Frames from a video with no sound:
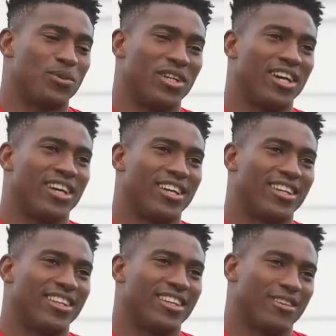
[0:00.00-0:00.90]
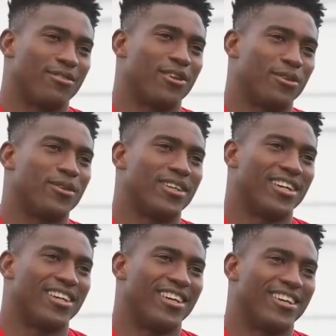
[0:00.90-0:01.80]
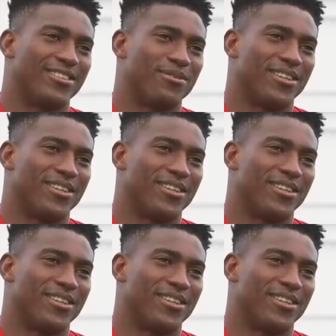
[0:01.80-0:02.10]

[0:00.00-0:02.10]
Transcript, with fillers: we had, I think it felt more than a year, to be